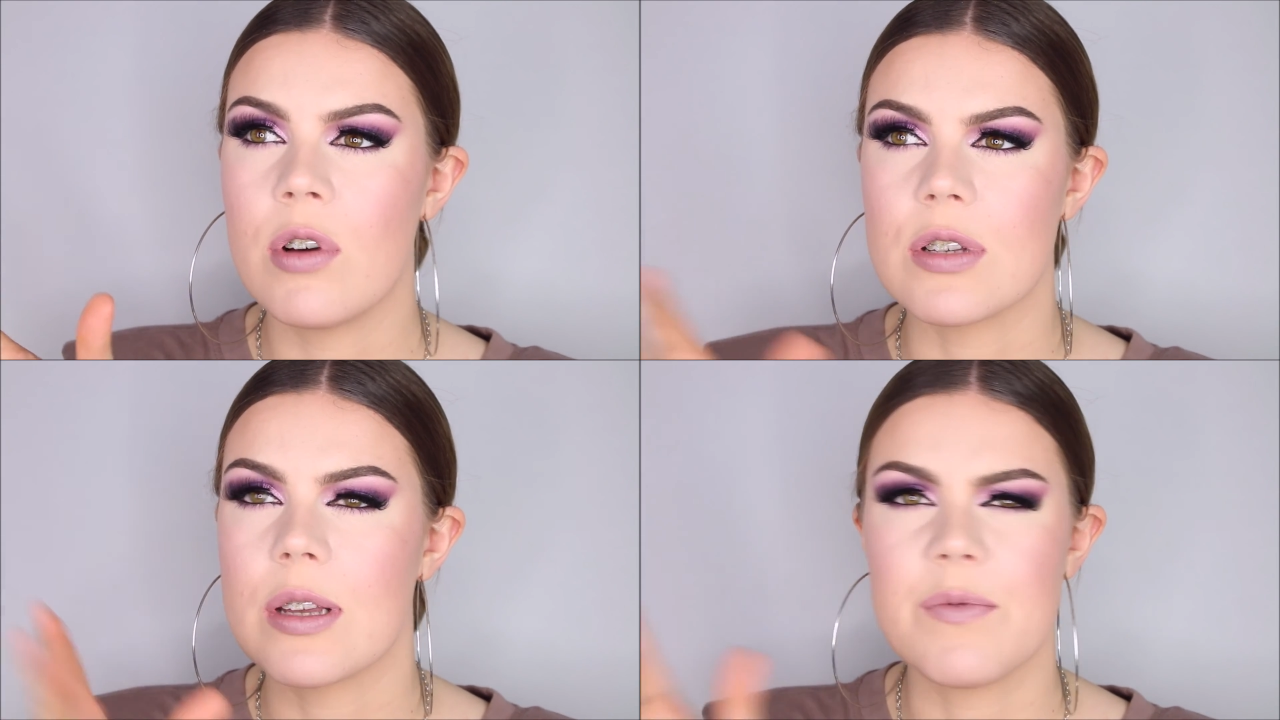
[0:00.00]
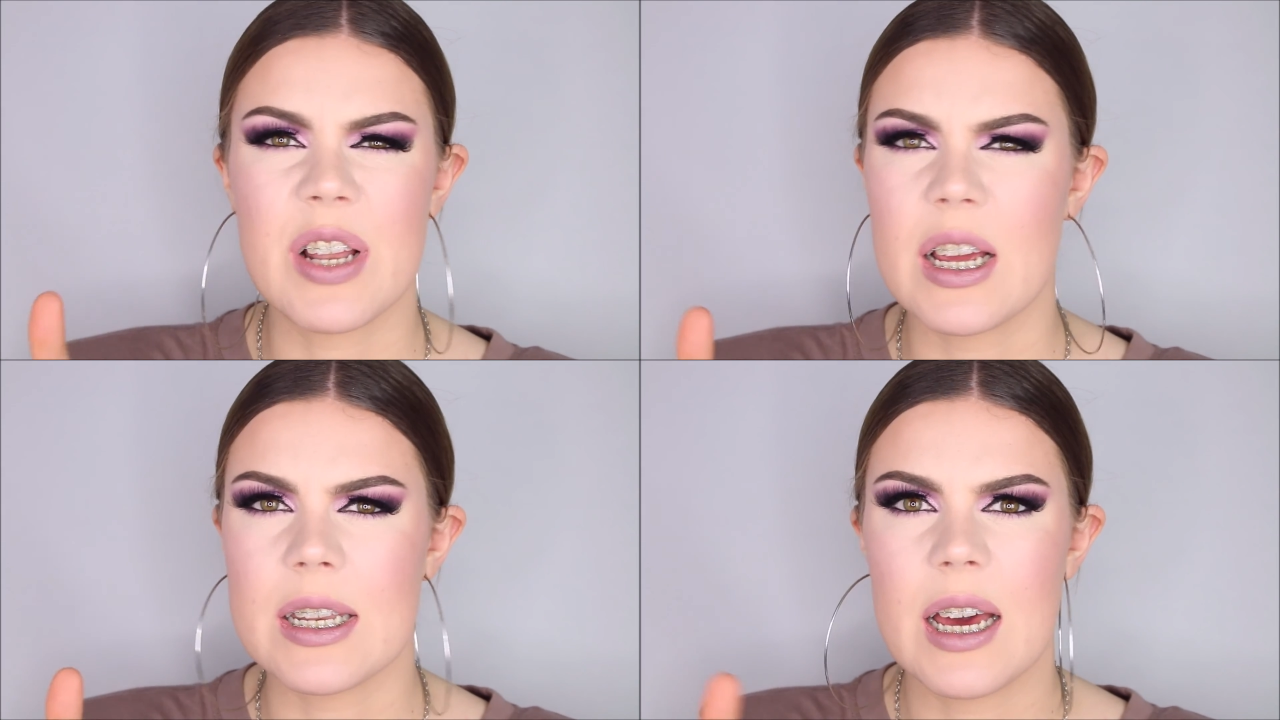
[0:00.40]
or
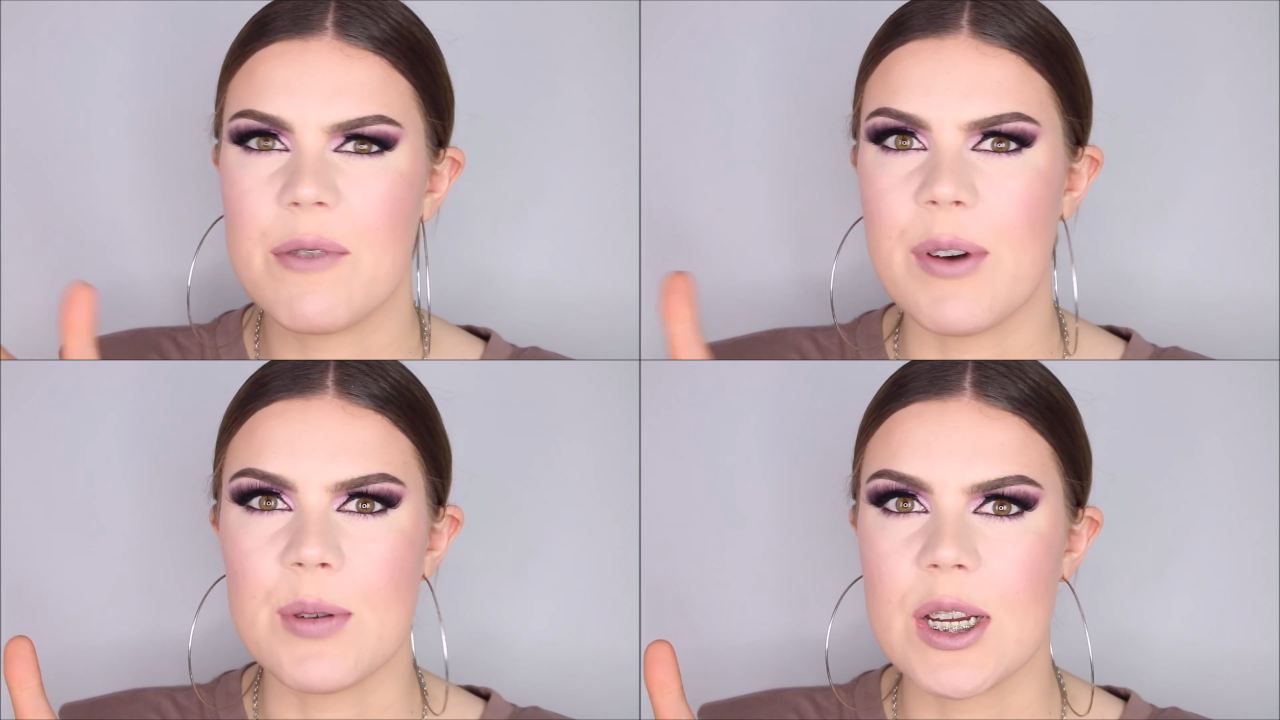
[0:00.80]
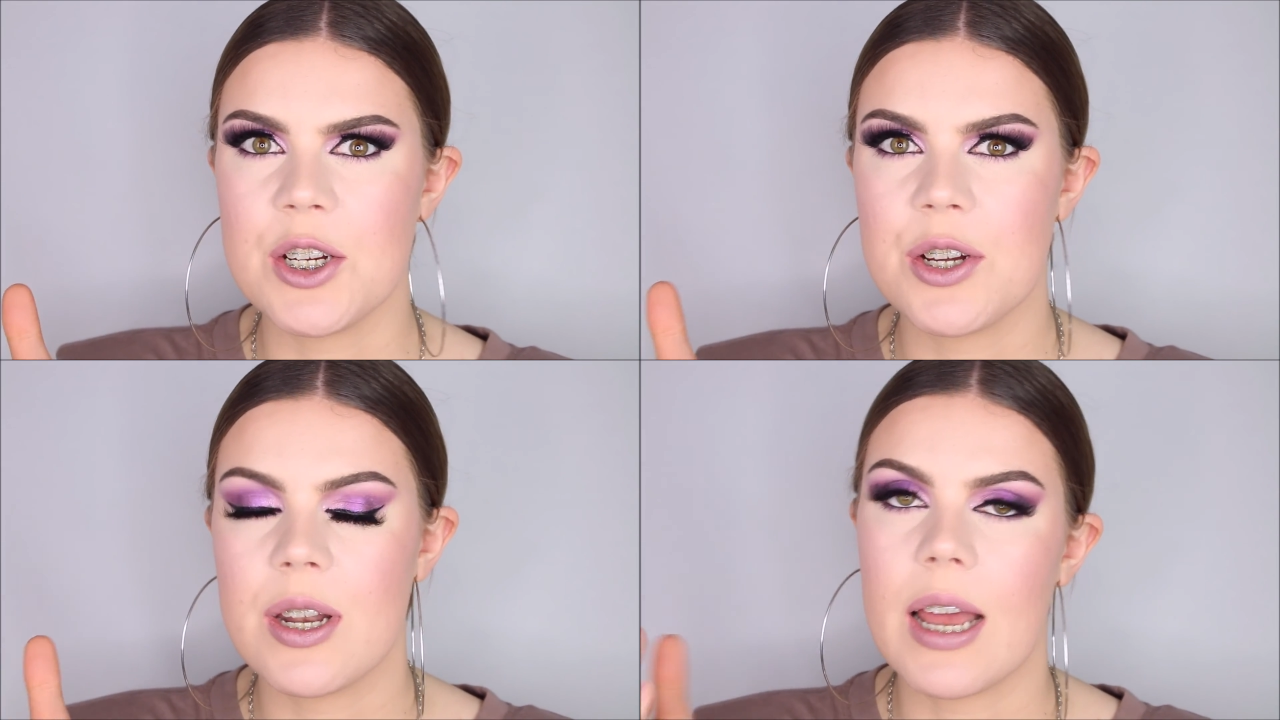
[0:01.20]
something like that
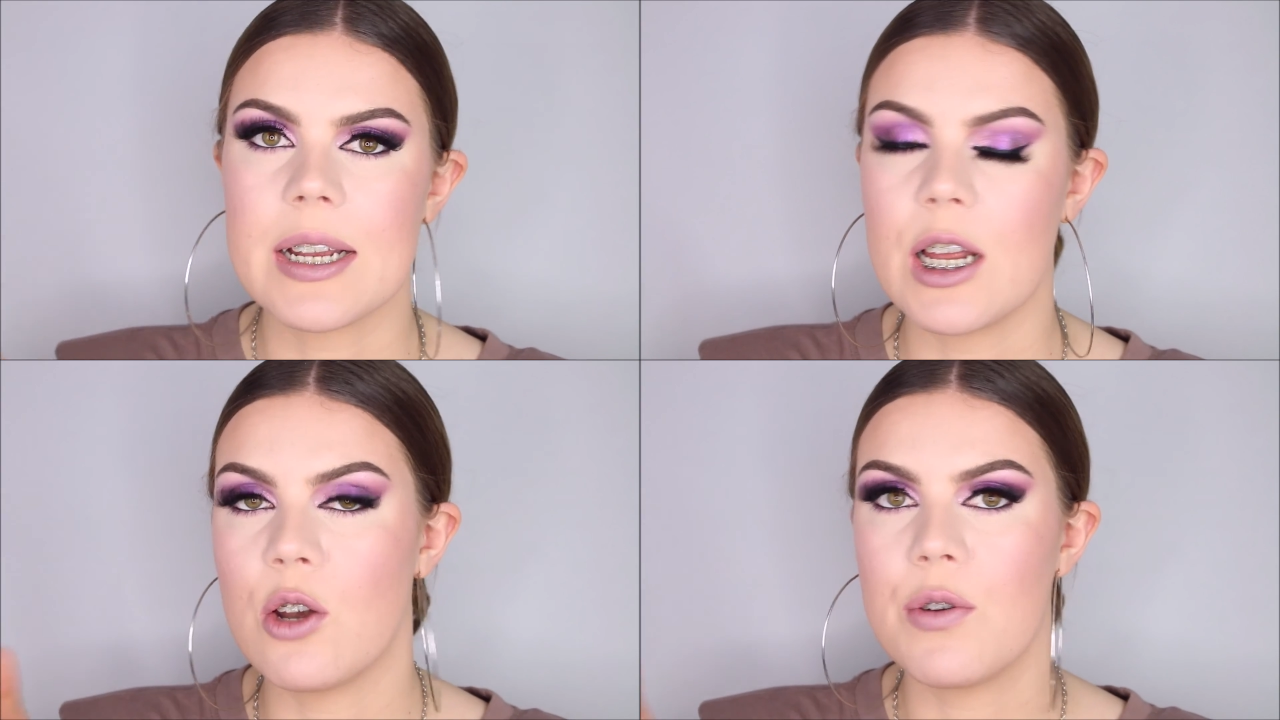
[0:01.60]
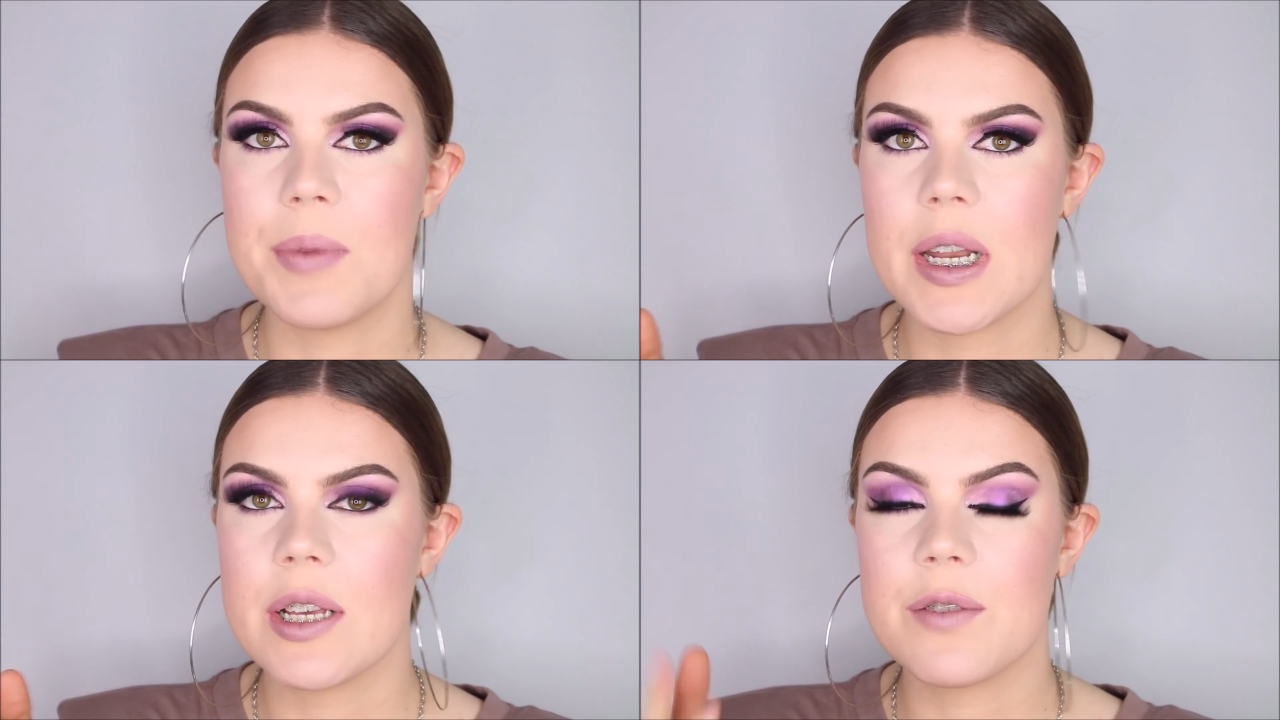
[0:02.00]
foundation, like the
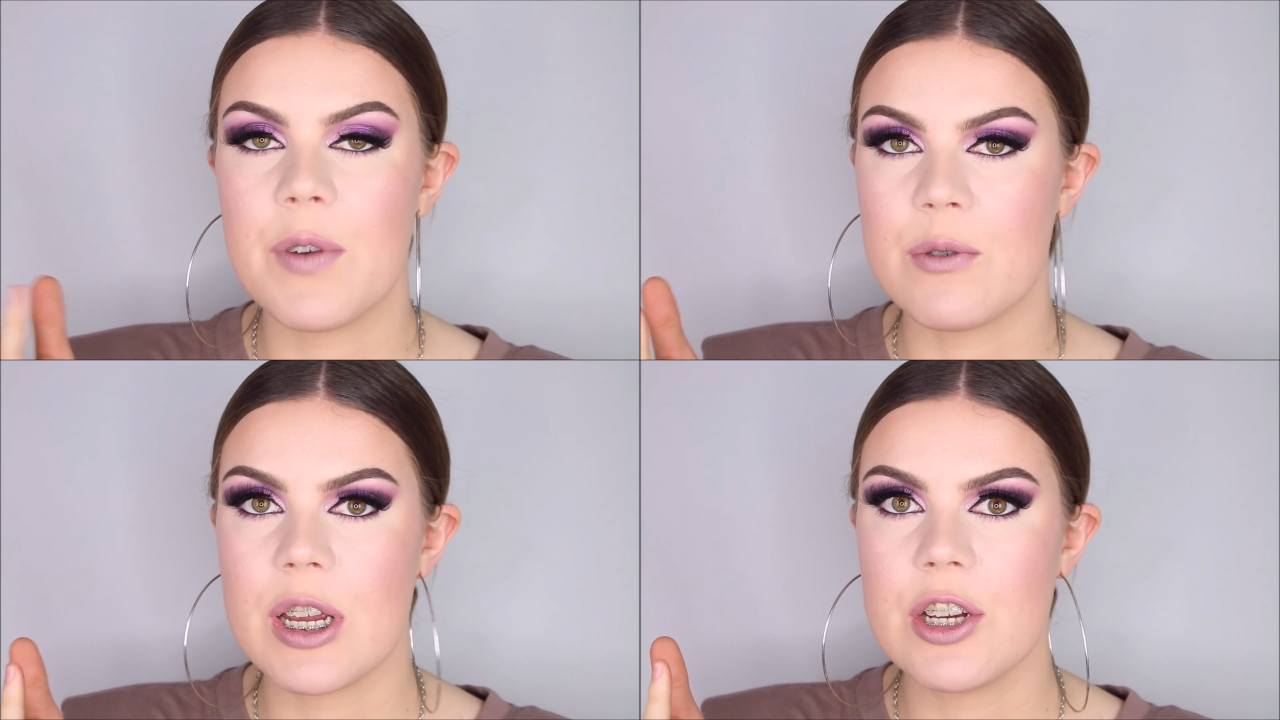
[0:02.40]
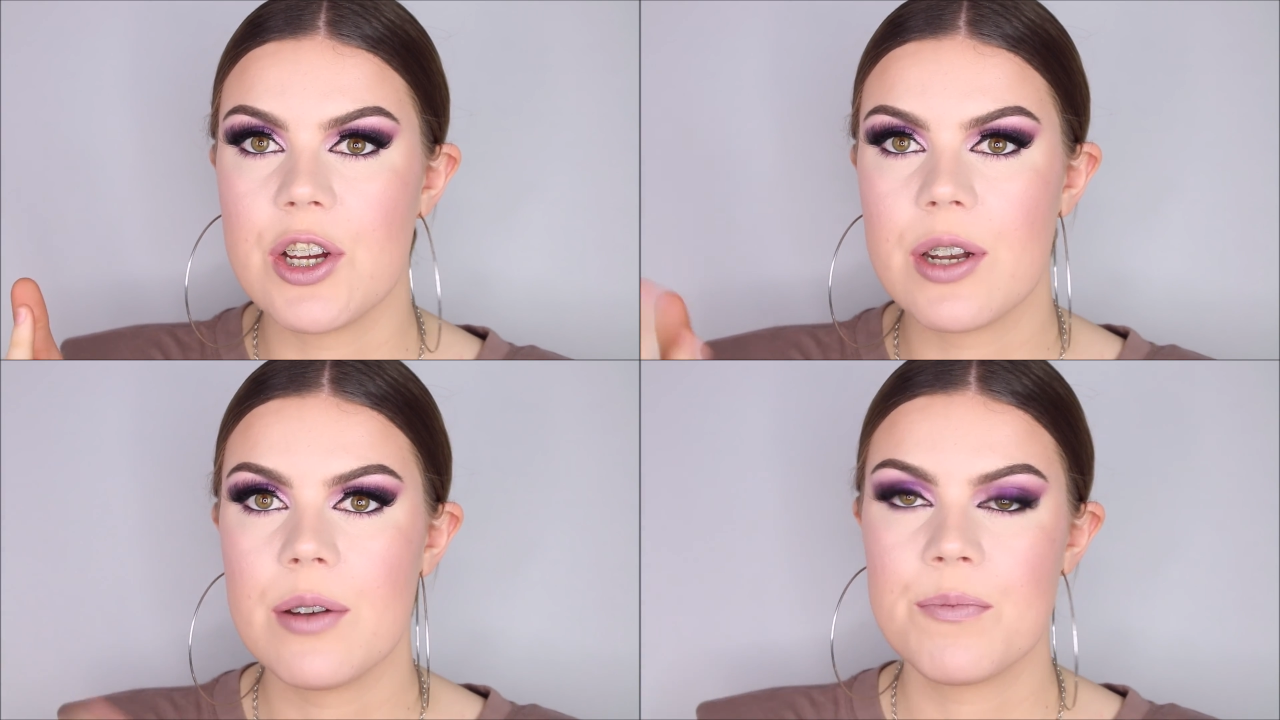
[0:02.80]
Luminous
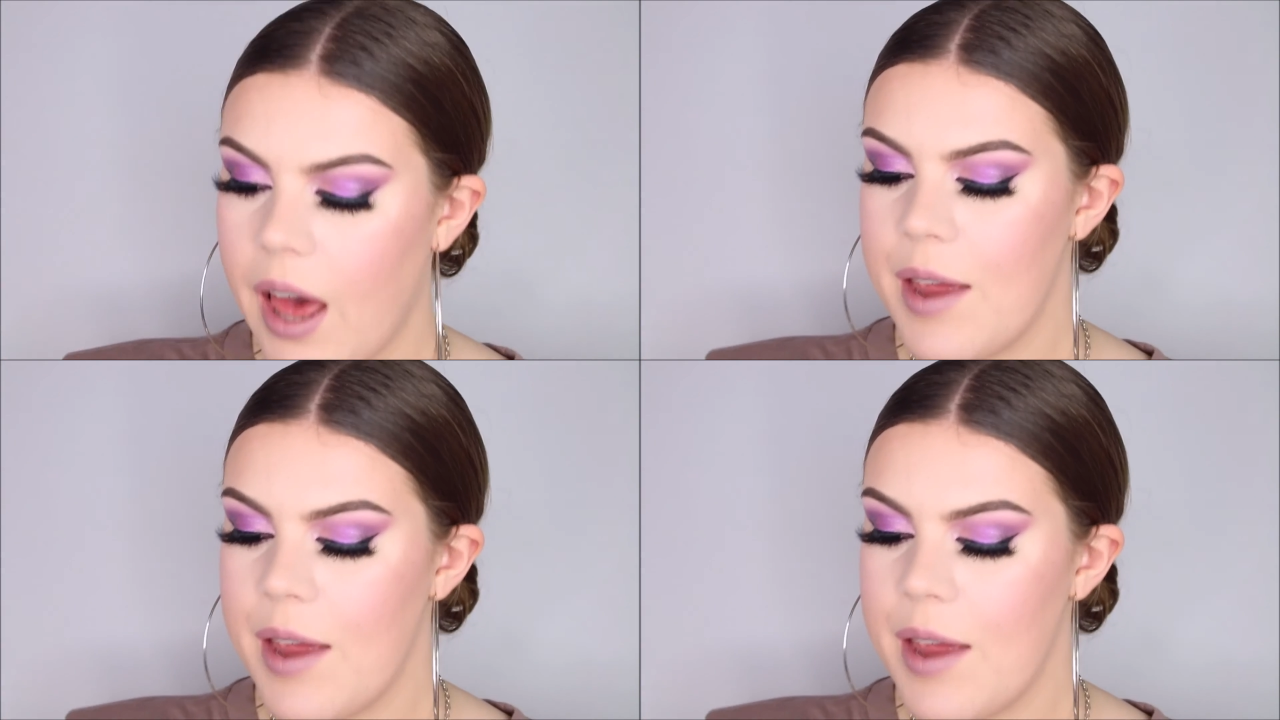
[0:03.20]
Foundation.